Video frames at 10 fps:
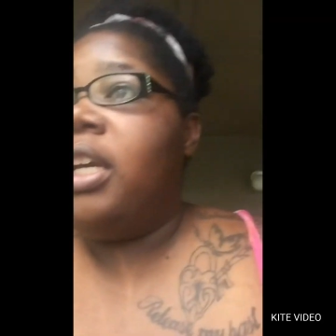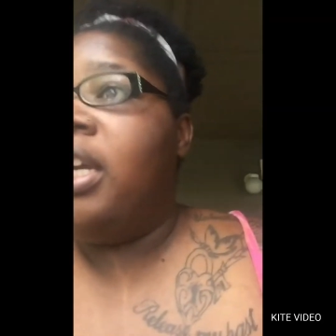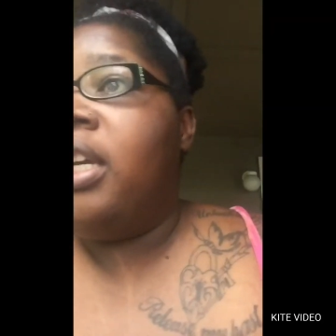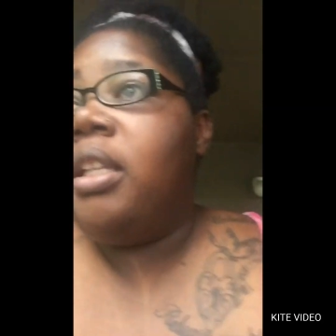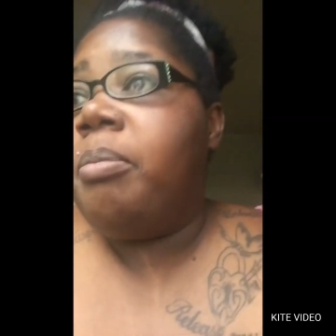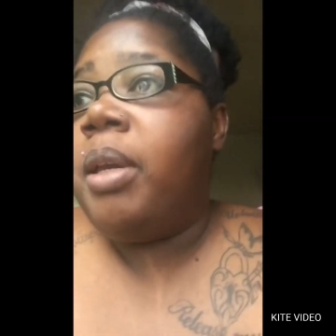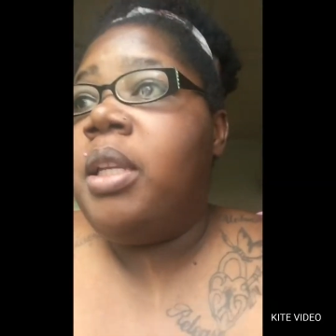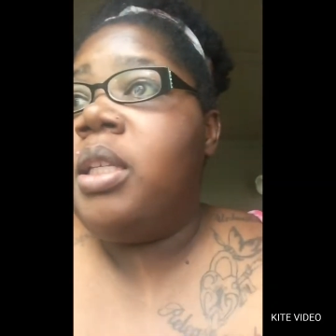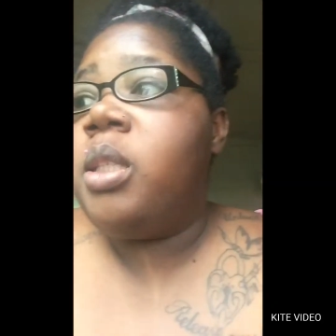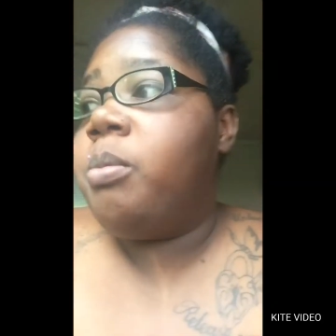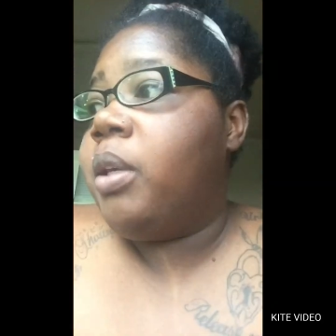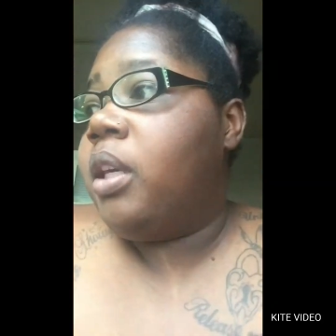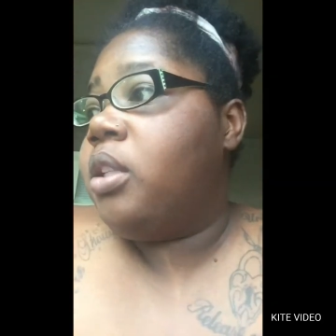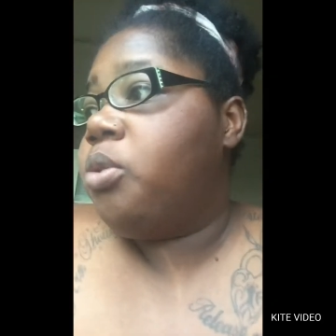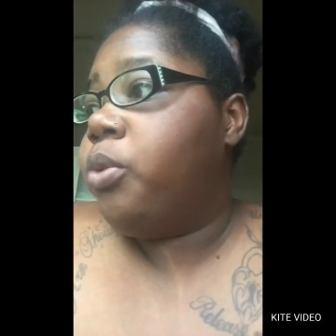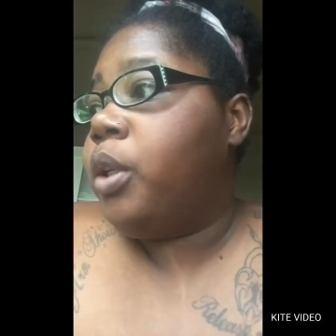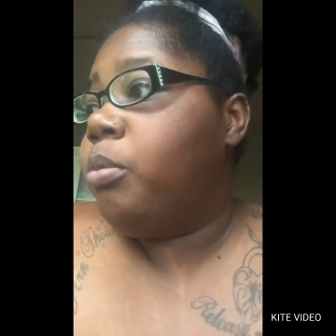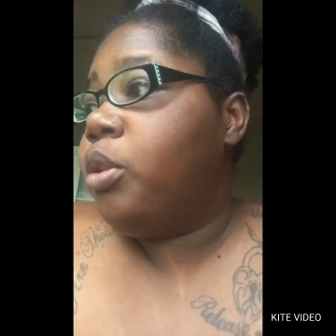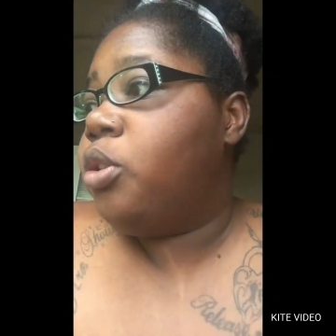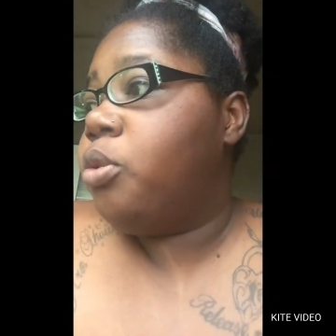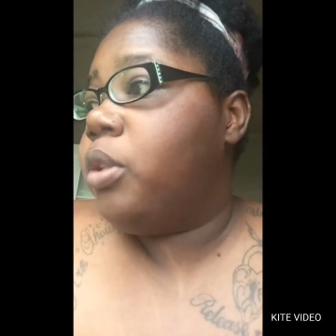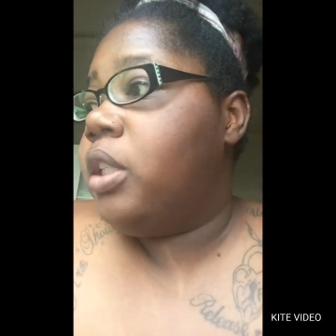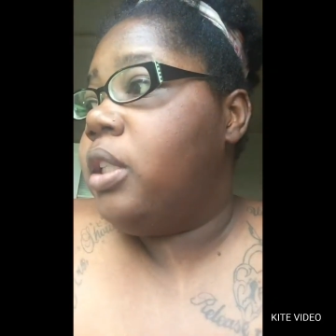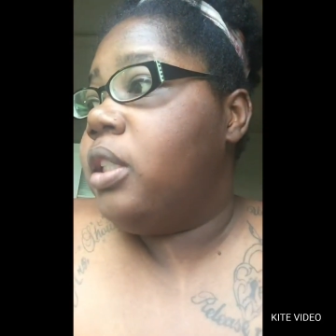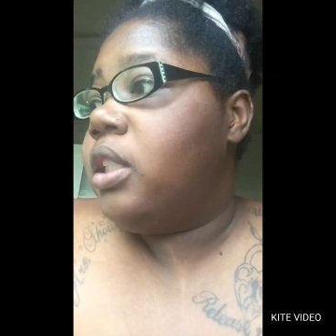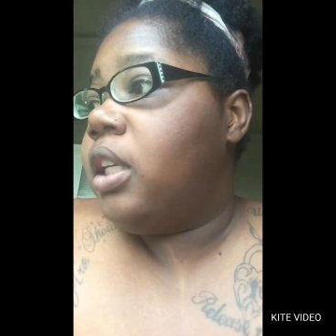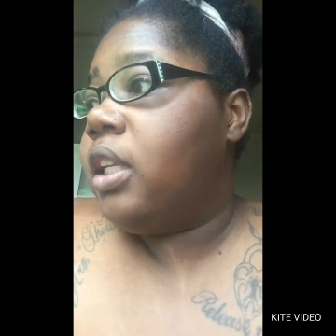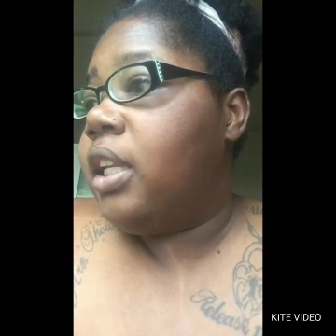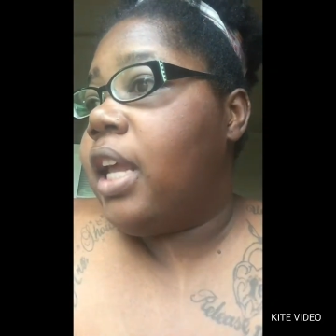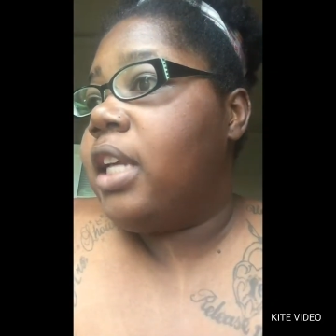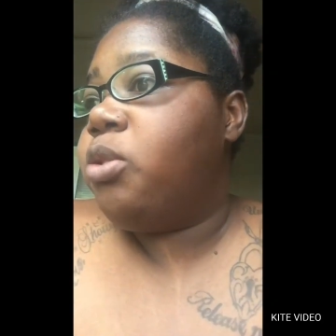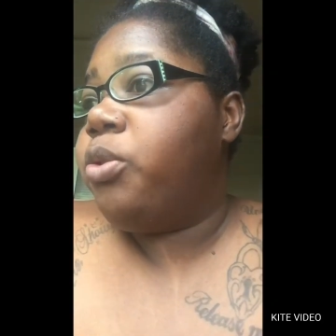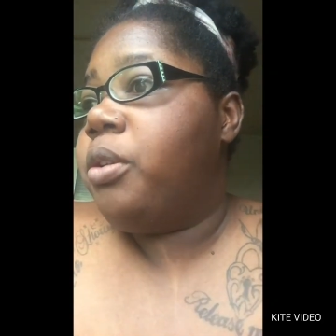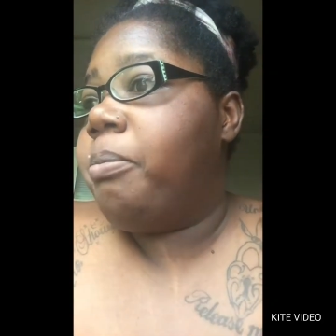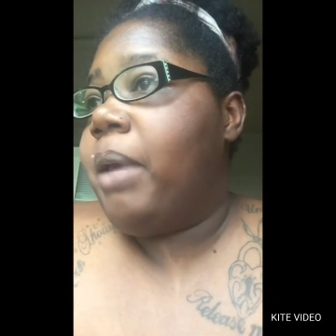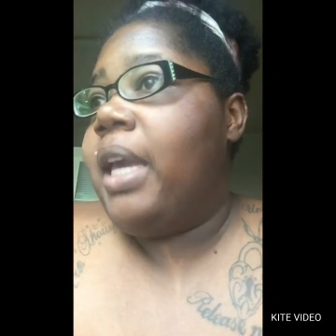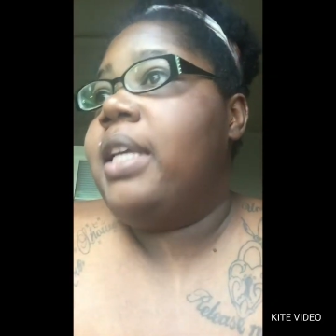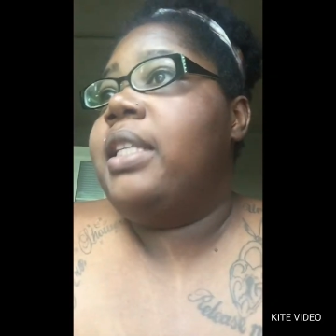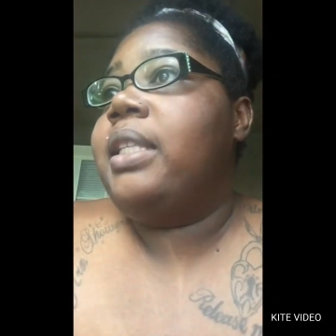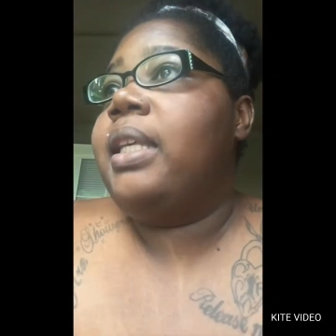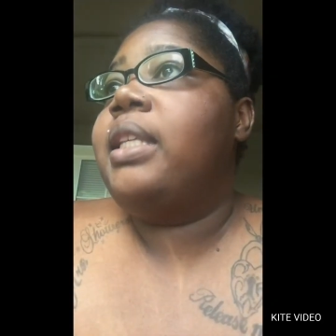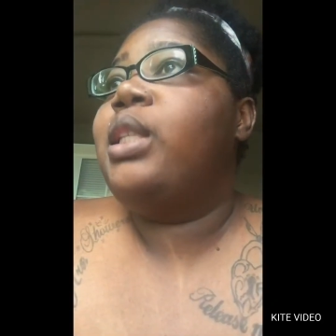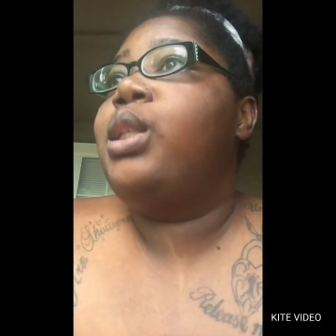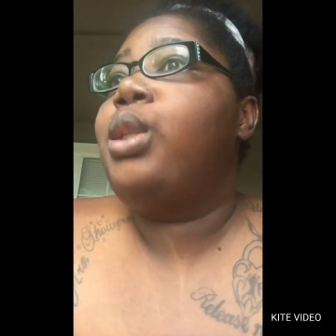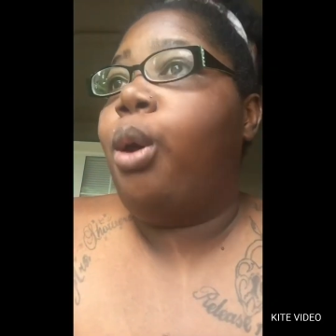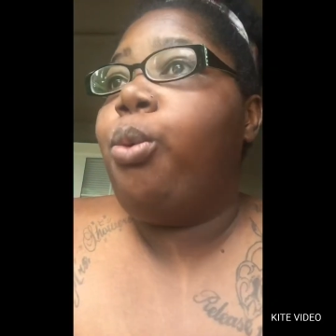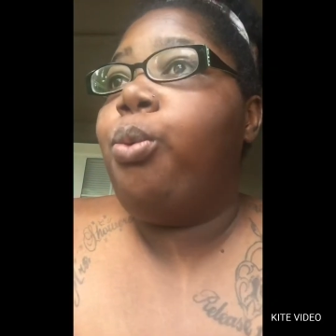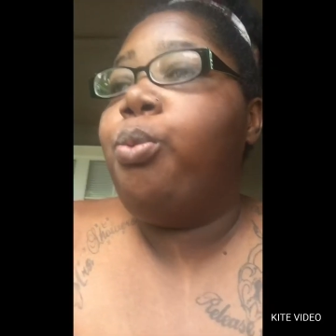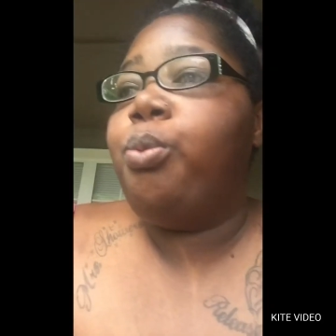And the maintenance man trimmed the trees and did not trim mine. So,